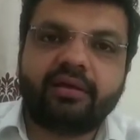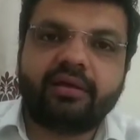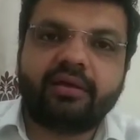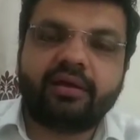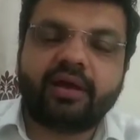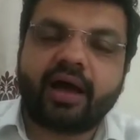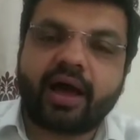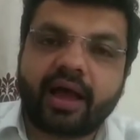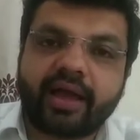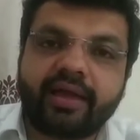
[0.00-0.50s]

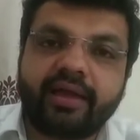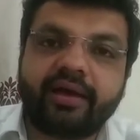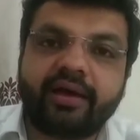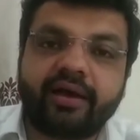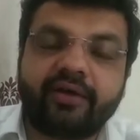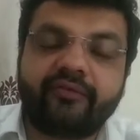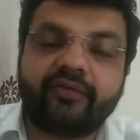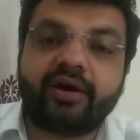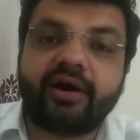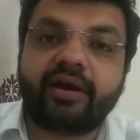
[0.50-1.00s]
I
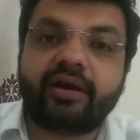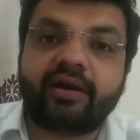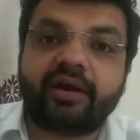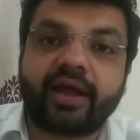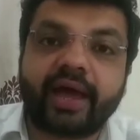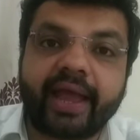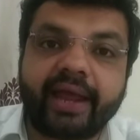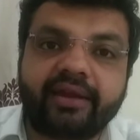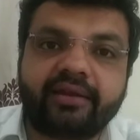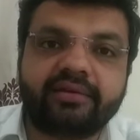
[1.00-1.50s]
have a
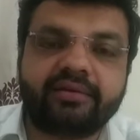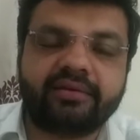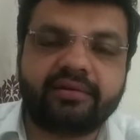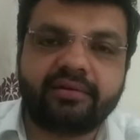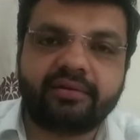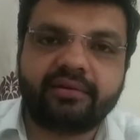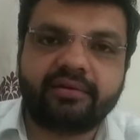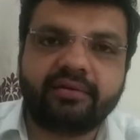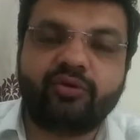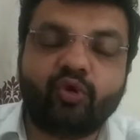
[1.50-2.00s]
right
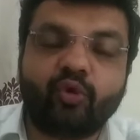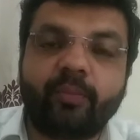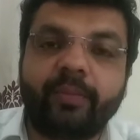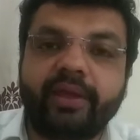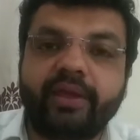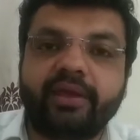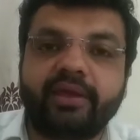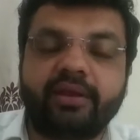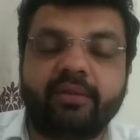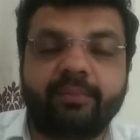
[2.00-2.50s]
to
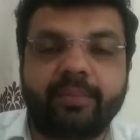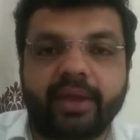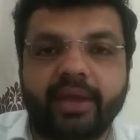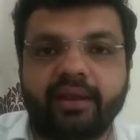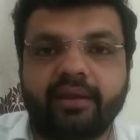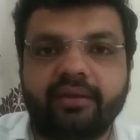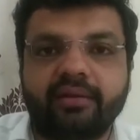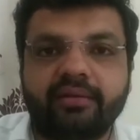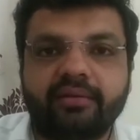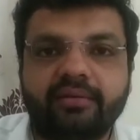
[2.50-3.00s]
be in
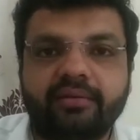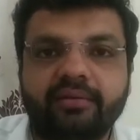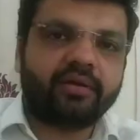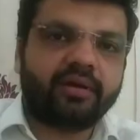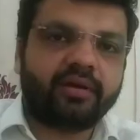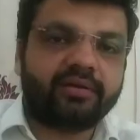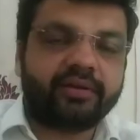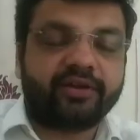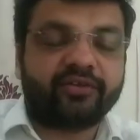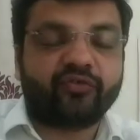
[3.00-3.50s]
pain. And
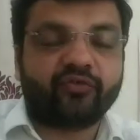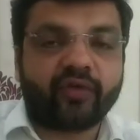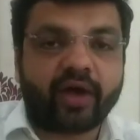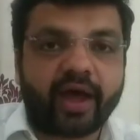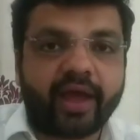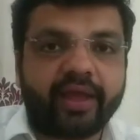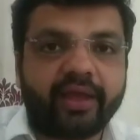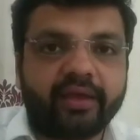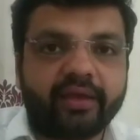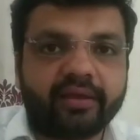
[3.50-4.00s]
that's
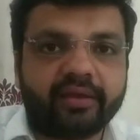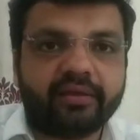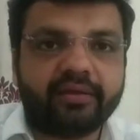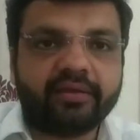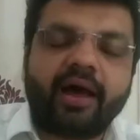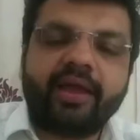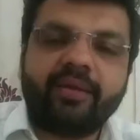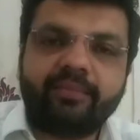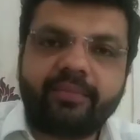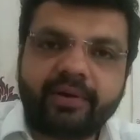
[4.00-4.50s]
why
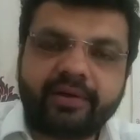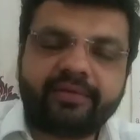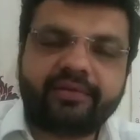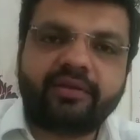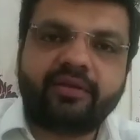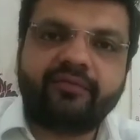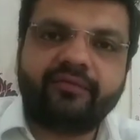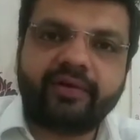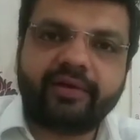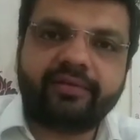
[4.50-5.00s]
I must
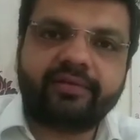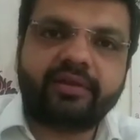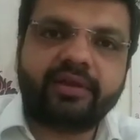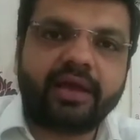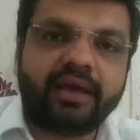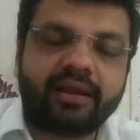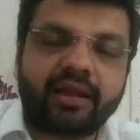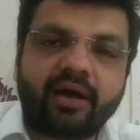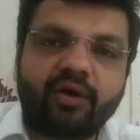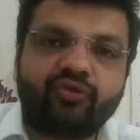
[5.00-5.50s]
first
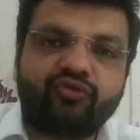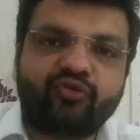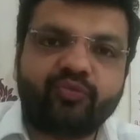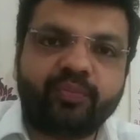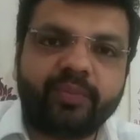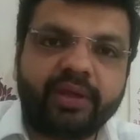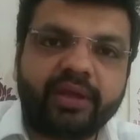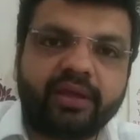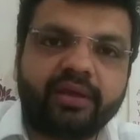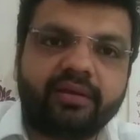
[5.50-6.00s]
allows
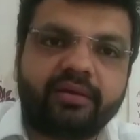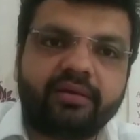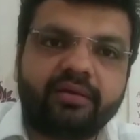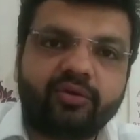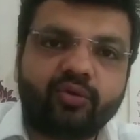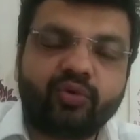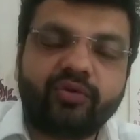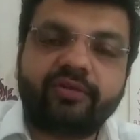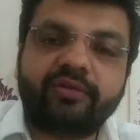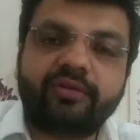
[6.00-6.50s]
me
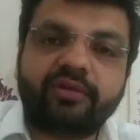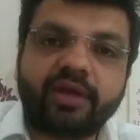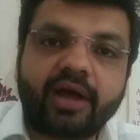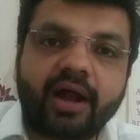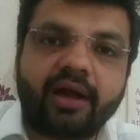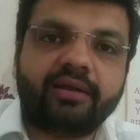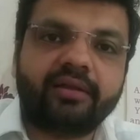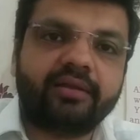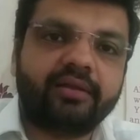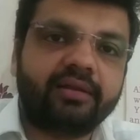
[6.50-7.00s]
to
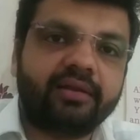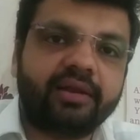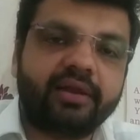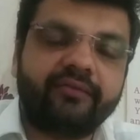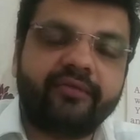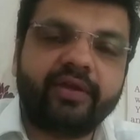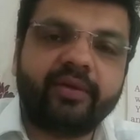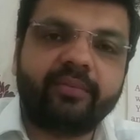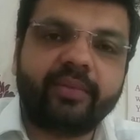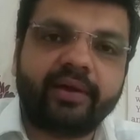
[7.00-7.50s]
start
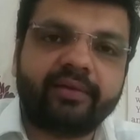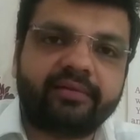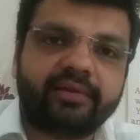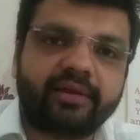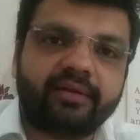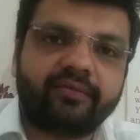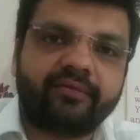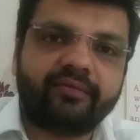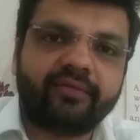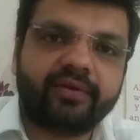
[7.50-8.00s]
loving
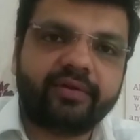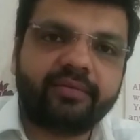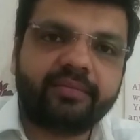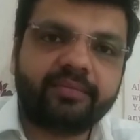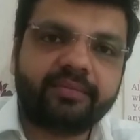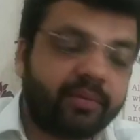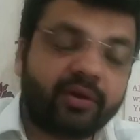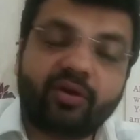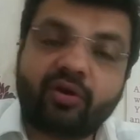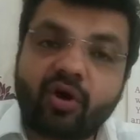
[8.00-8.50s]
myself.
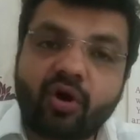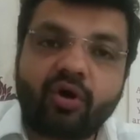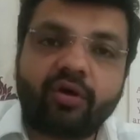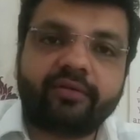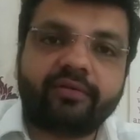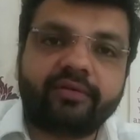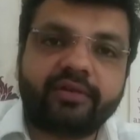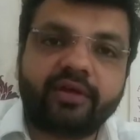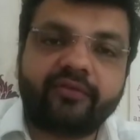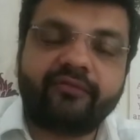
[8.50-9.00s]

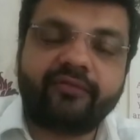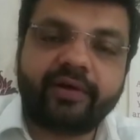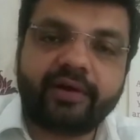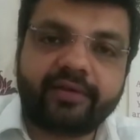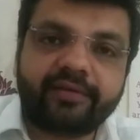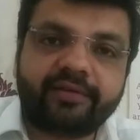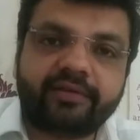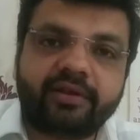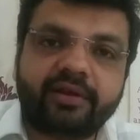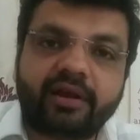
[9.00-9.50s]
Because the
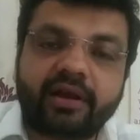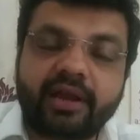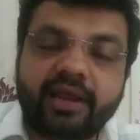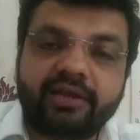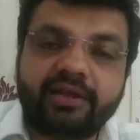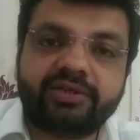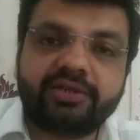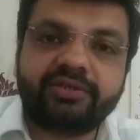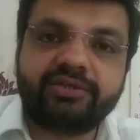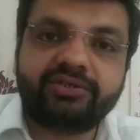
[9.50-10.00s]
first
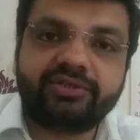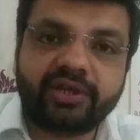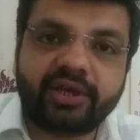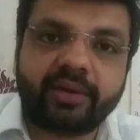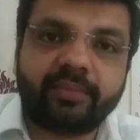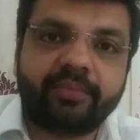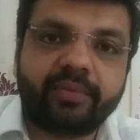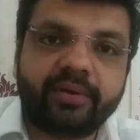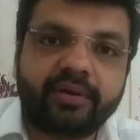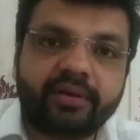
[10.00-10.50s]

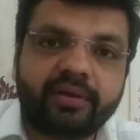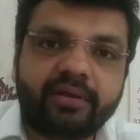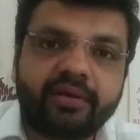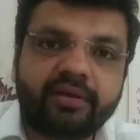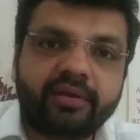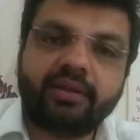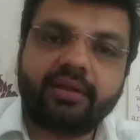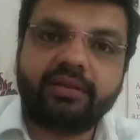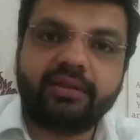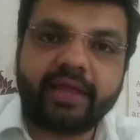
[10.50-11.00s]
relationship
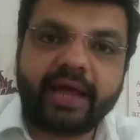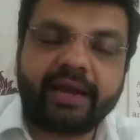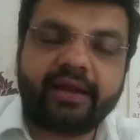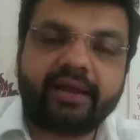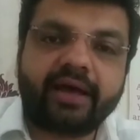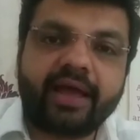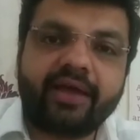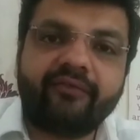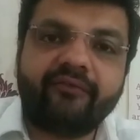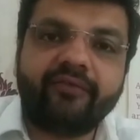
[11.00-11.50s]
that
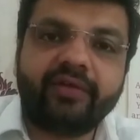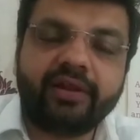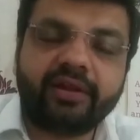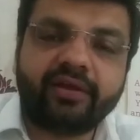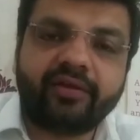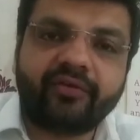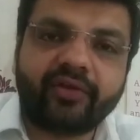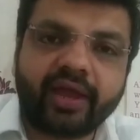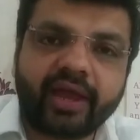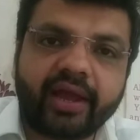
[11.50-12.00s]
I will
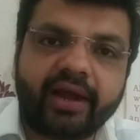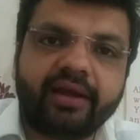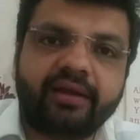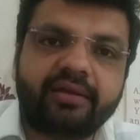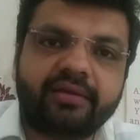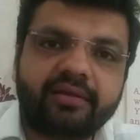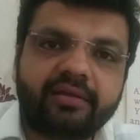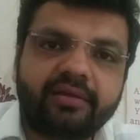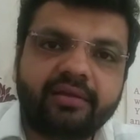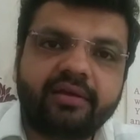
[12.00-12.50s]
create
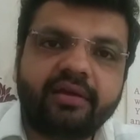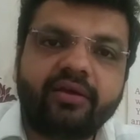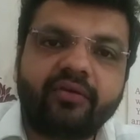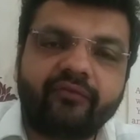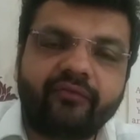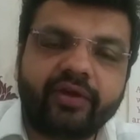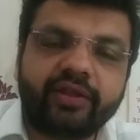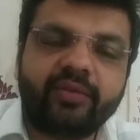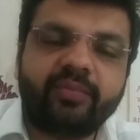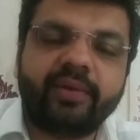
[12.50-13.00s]

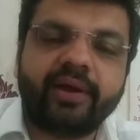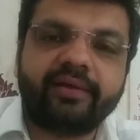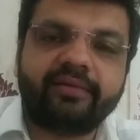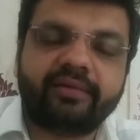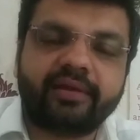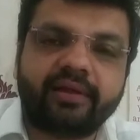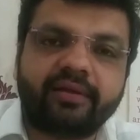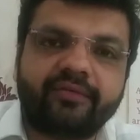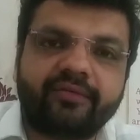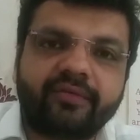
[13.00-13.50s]
with
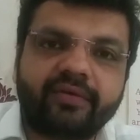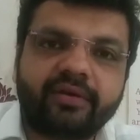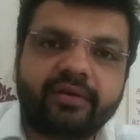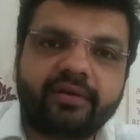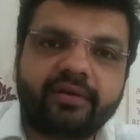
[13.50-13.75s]
myself,